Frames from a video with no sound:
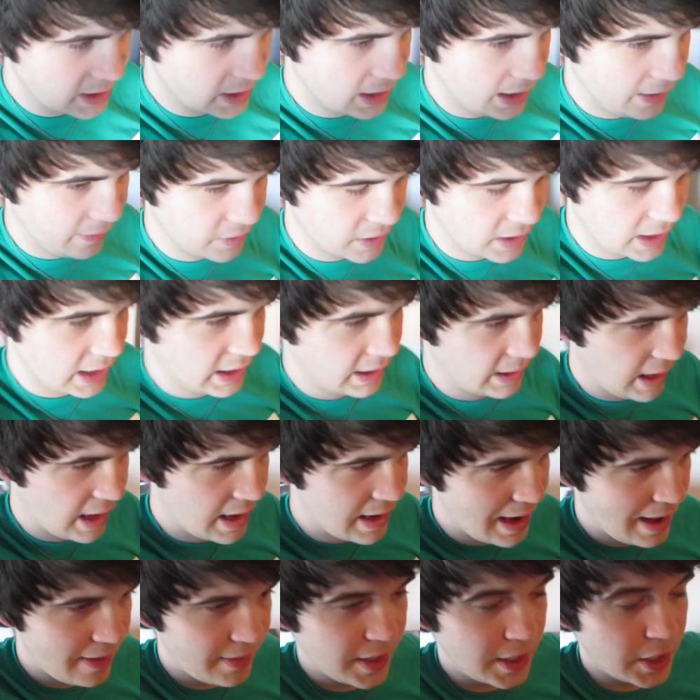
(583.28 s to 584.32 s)
and everything,
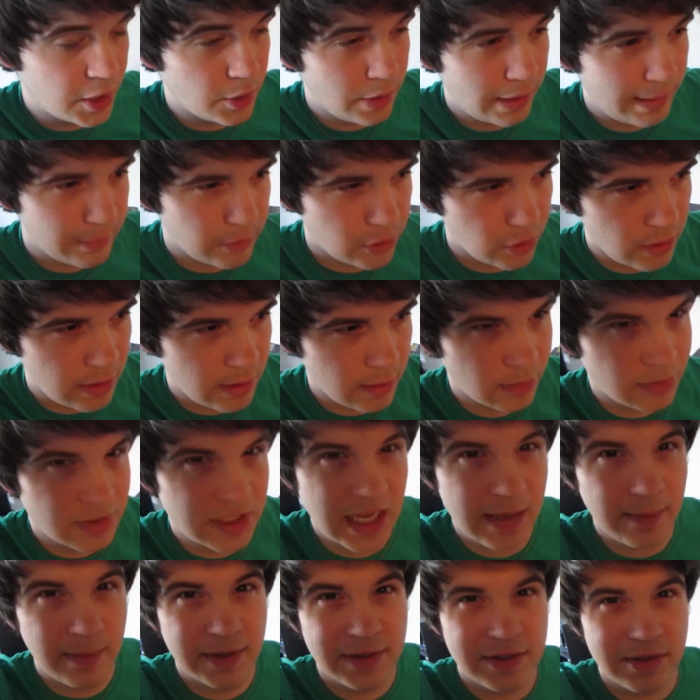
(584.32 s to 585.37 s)
and now that I know what I'm doing, it won't
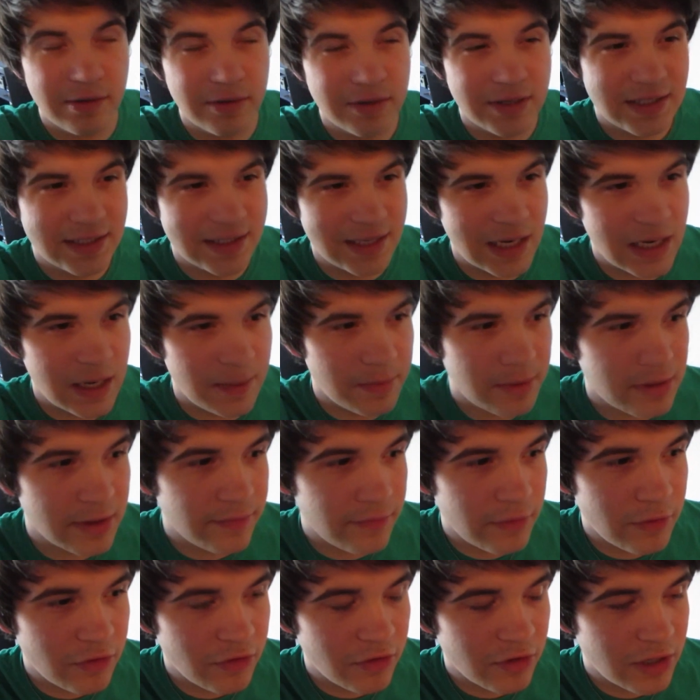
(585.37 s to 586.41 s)
take me as long to set it up in the
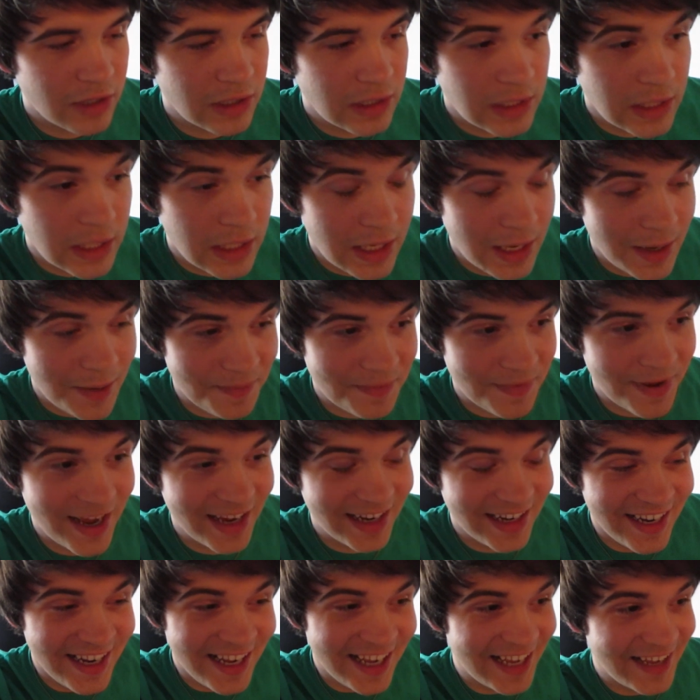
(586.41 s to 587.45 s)
future.
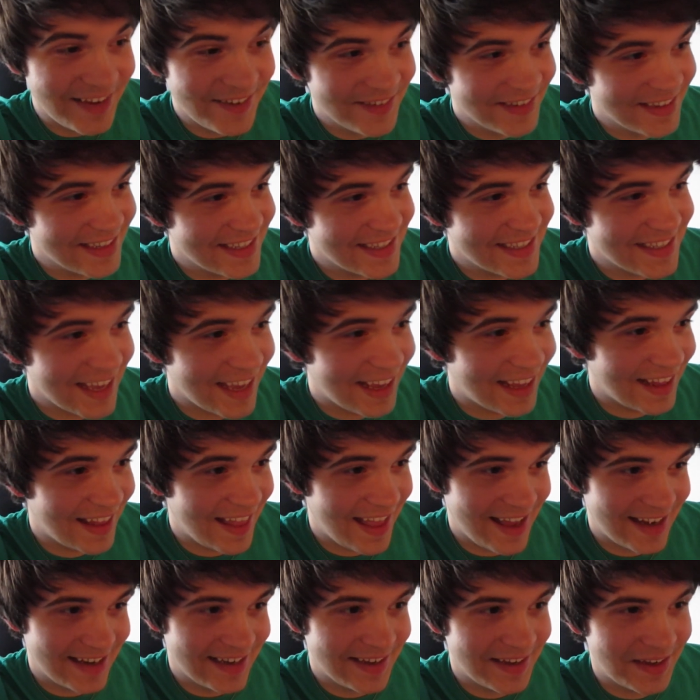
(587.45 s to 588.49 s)
But it was a
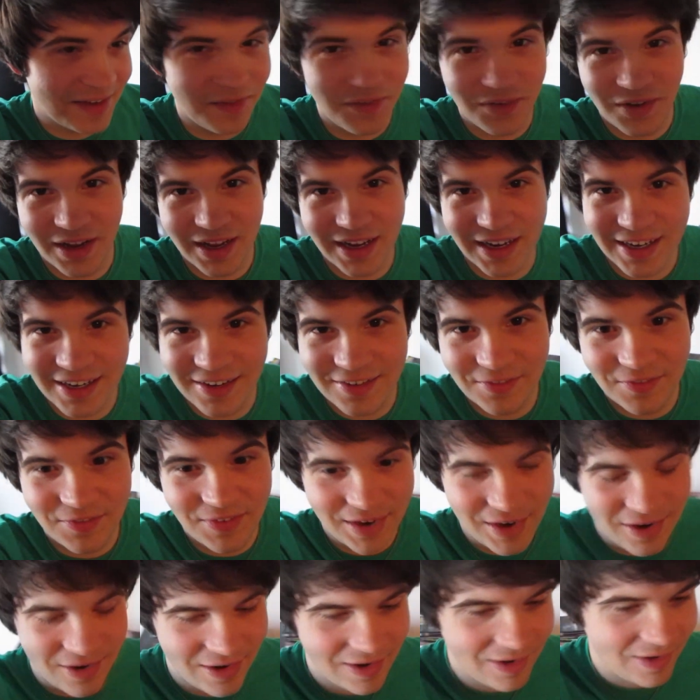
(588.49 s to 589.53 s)
lot of fun
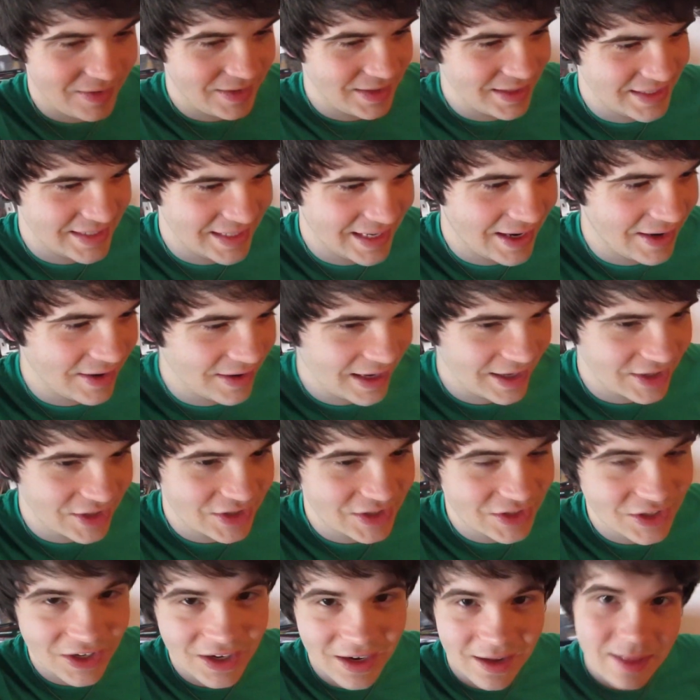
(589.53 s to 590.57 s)
figuring all of this out. I
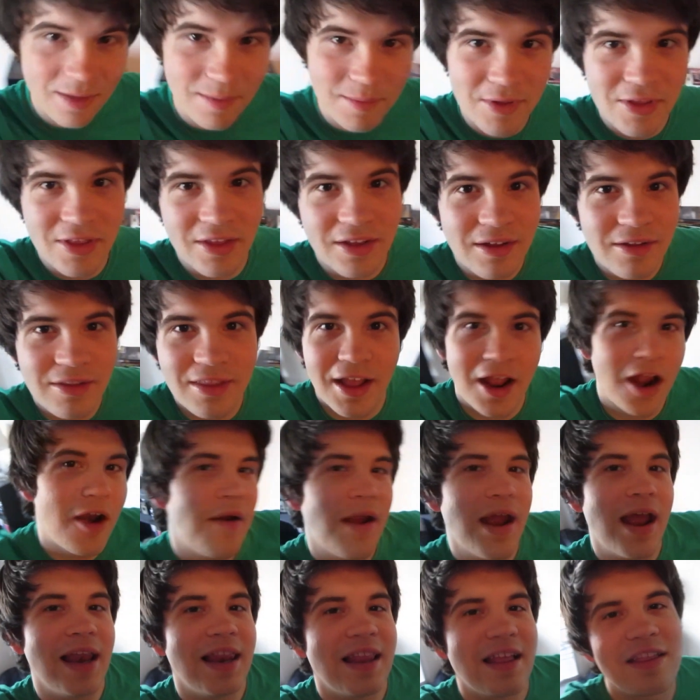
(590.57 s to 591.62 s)
just turned on some music, I was like,
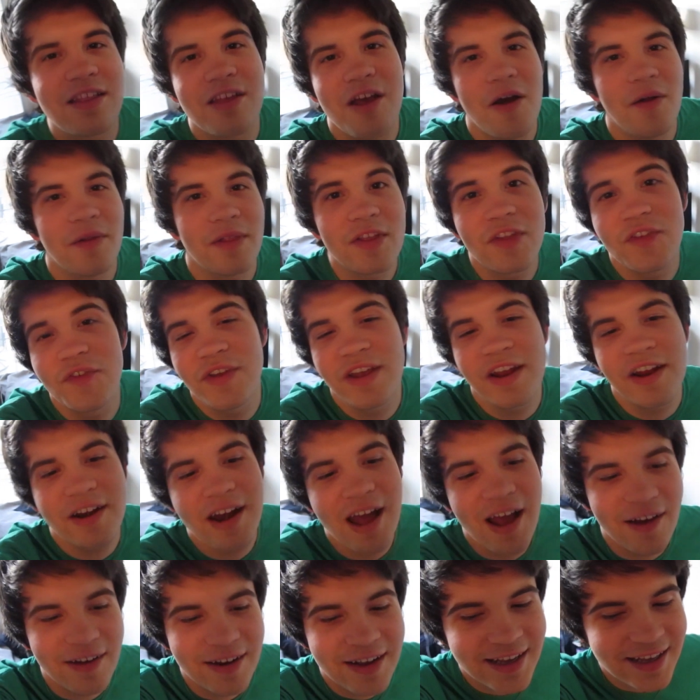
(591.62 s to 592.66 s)
alright, let's go, let's figure it
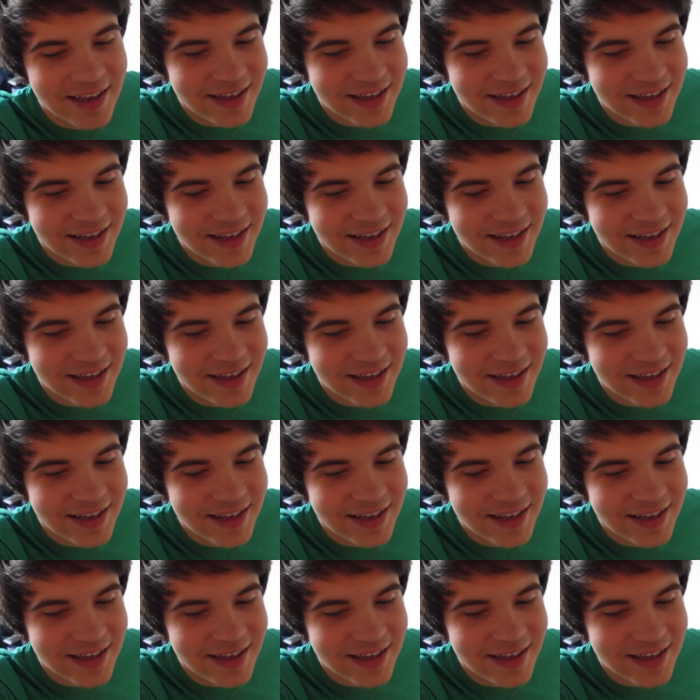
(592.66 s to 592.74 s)
out.